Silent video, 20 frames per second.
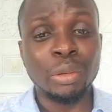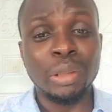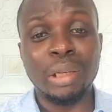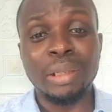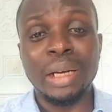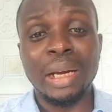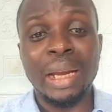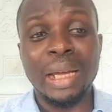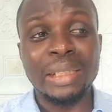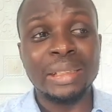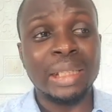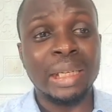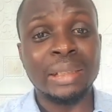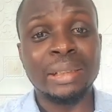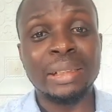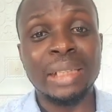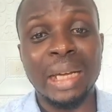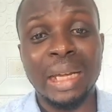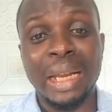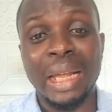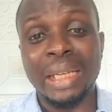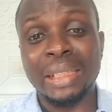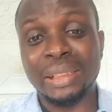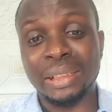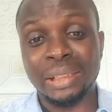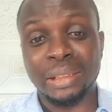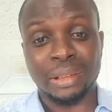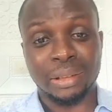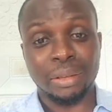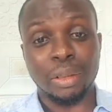you now realize that there are
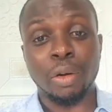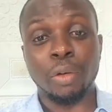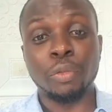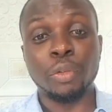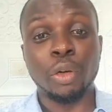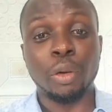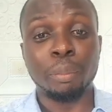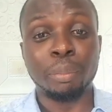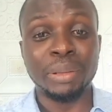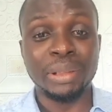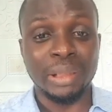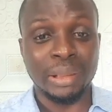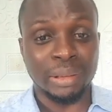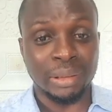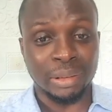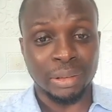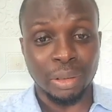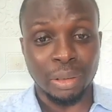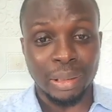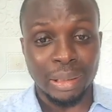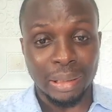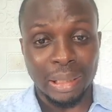like 6 of your businesses,